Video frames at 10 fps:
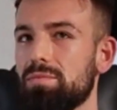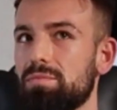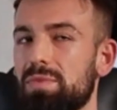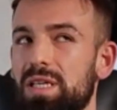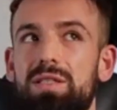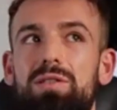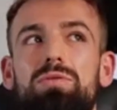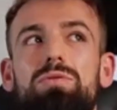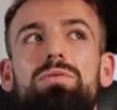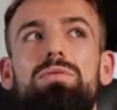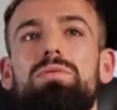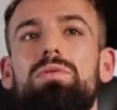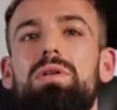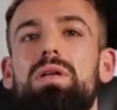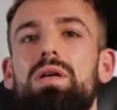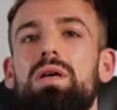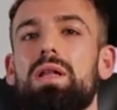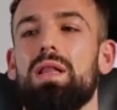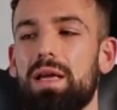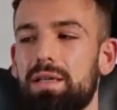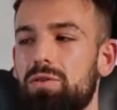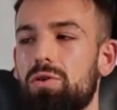makes you let